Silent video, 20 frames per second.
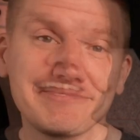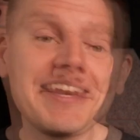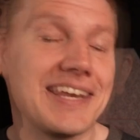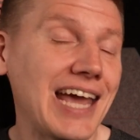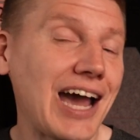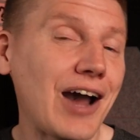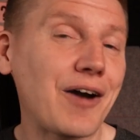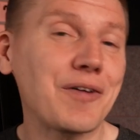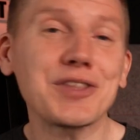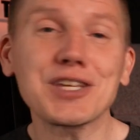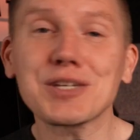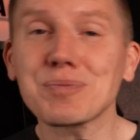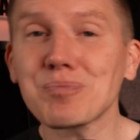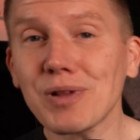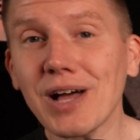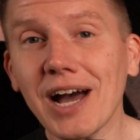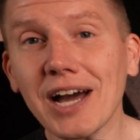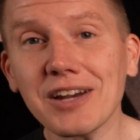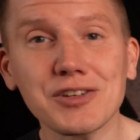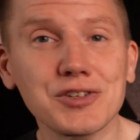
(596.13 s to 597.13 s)
Now, this
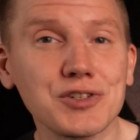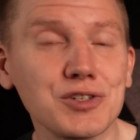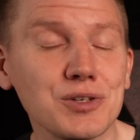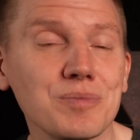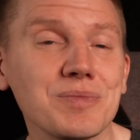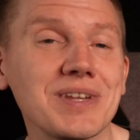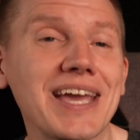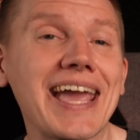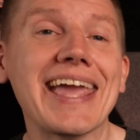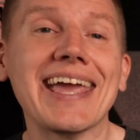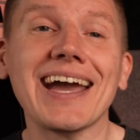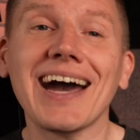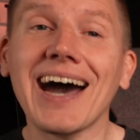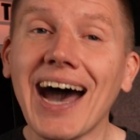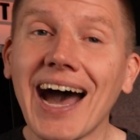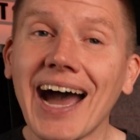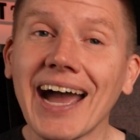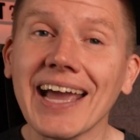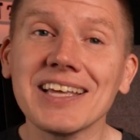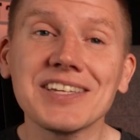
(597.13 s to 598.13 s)
plot assumed a
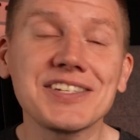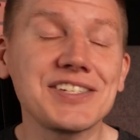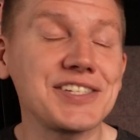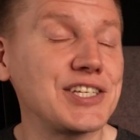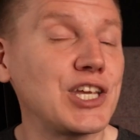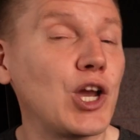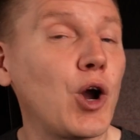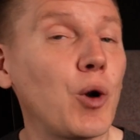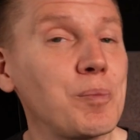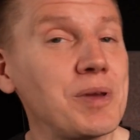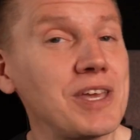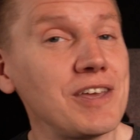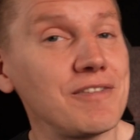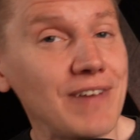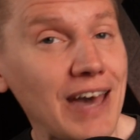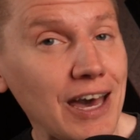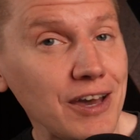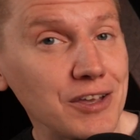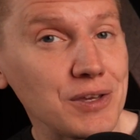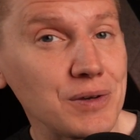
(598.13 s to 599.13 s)
high COP
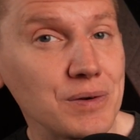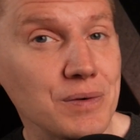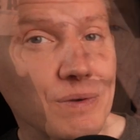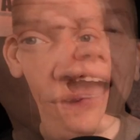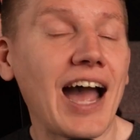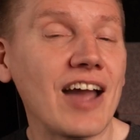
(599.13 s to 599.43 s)
value.